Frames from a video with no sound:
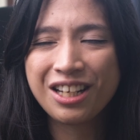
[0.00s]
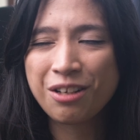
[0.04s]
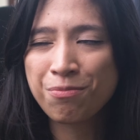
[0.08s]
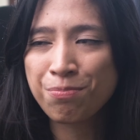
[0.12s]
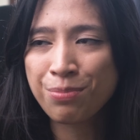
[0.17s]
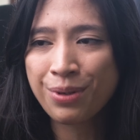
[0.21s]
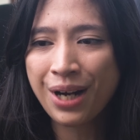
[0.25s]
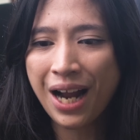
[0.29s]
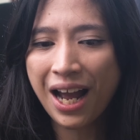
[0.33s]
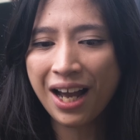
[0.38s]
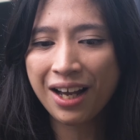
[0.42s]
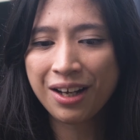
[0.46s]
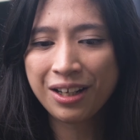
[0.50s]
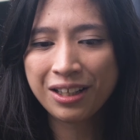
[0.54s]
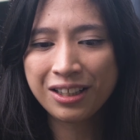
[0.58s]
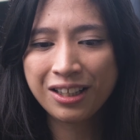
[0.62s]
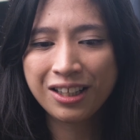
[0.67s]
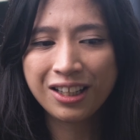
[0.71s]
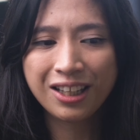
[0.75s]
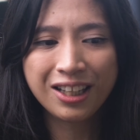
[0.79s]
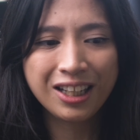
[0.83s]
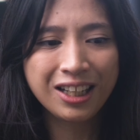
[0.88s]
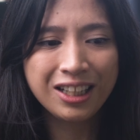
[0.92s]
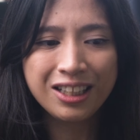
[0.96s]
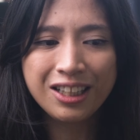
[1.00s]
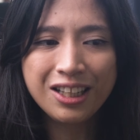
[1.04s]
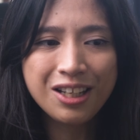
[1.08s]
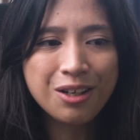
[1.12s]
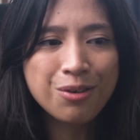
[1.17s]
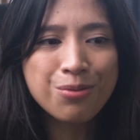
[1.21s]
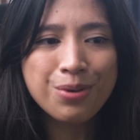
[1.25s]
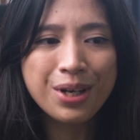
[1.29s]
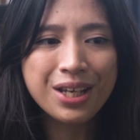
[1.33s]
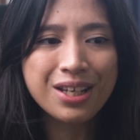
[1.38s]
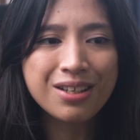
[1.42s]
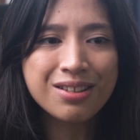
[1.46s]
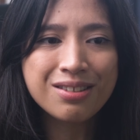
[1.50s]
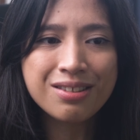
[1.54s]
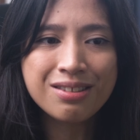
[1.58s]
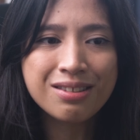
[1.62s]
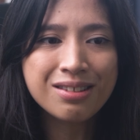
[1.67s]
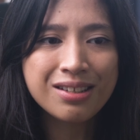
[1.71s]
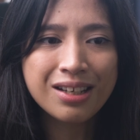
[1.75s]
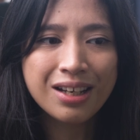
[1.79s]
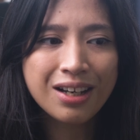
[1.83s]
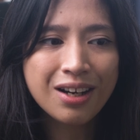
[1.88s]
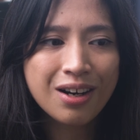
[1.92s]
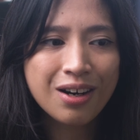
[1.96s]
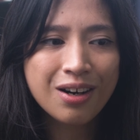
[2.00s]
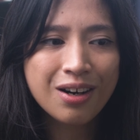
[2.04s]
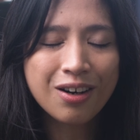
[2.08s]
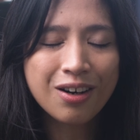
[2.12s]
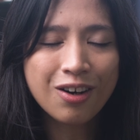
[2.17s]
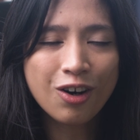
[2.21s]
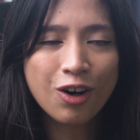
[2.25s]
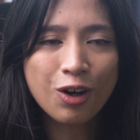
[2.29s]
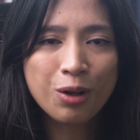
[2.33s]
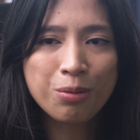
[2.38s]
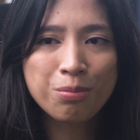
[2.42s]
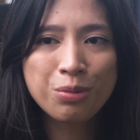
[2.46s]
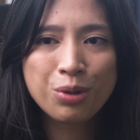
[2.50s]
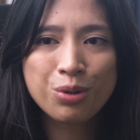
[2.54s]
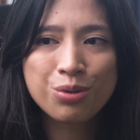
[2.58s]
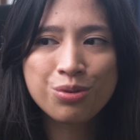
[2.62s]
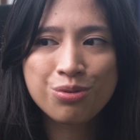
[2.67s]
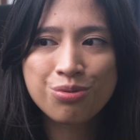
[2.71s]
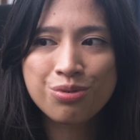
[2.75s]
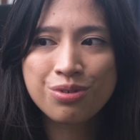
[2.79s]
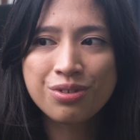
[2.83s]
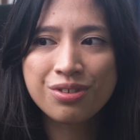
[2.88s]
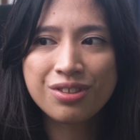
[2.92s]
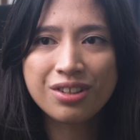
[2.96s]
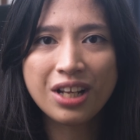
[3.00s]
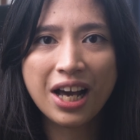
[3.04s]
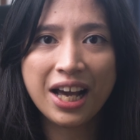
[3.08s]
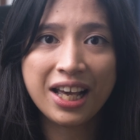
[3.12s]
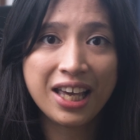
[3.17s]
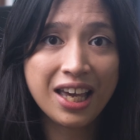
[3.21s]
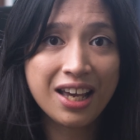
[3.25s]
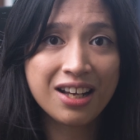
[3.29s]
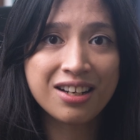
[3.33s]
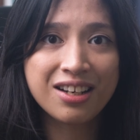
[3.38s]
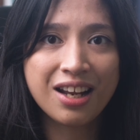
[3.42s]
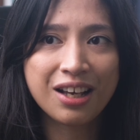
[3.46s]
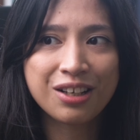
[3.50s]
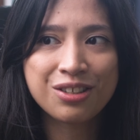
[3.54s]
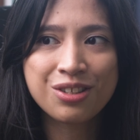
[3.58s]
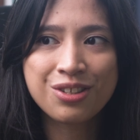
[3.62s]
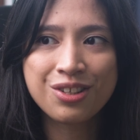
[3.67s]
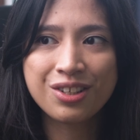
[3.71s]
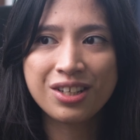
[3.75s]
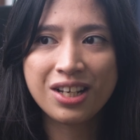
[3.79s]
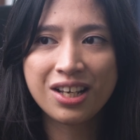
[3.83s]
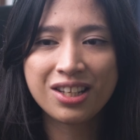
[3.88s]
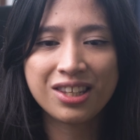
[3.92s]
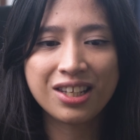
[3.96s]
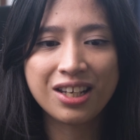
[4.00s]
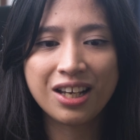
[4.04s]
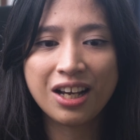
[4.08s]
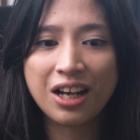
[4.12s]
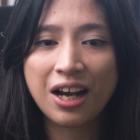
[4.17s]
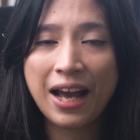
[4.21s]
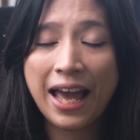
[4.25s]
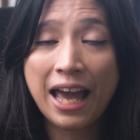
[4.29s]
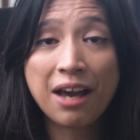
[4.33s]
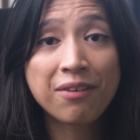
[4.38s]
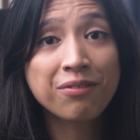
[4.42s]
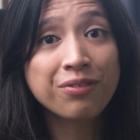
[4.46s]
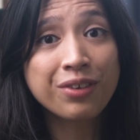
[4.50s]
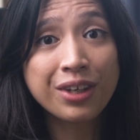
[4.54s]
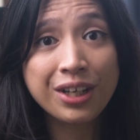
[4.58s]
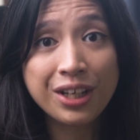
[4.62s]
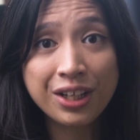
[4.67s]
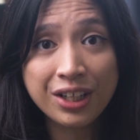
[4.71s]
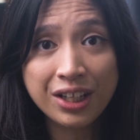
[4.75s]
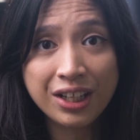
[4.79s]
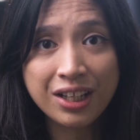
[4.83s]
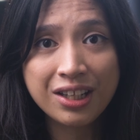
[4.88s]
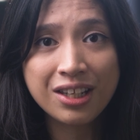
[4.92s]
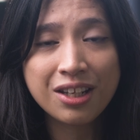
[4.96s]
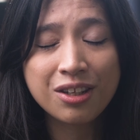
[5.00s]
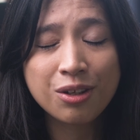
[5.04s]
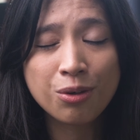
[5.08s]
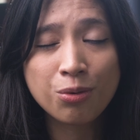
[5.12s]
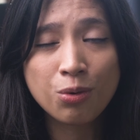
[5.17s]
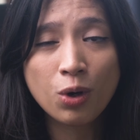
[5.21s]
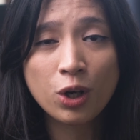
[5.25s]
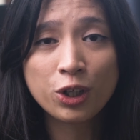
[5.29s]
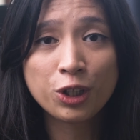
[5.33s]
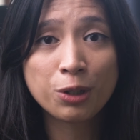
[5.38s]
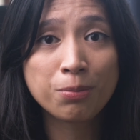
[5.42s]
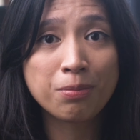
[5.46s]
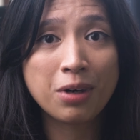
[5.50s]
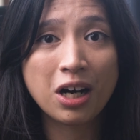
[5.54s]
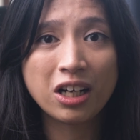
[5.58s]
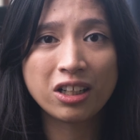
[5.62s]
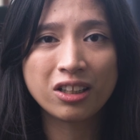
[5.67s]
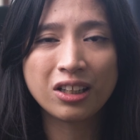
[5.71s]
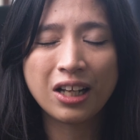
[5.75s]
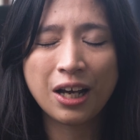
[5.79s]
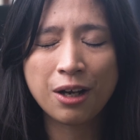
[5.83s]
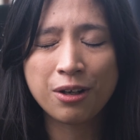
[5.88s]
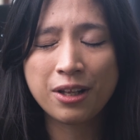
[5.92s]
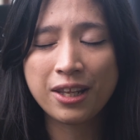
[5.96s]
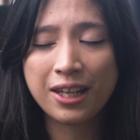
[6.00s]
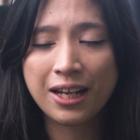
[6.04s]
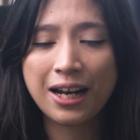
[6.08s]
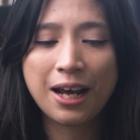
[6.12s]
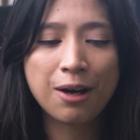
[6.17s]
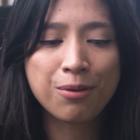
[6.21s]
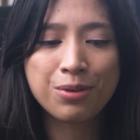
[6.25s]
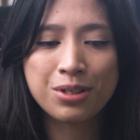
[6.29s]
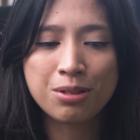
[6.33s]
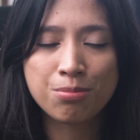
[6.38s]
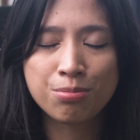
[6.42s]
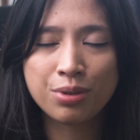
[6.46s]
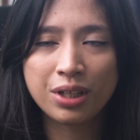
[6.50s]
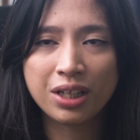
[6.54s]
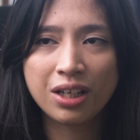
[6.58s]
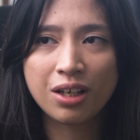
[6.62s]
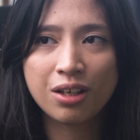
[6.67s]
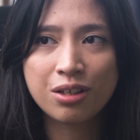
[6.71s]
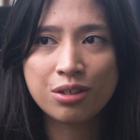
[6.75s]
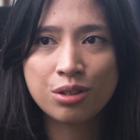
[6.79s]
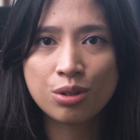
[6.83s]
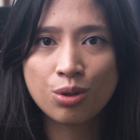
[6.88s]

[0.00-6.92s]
It practically weighs almost, again, next to nothing, heavier than the water bottle that I was bringing.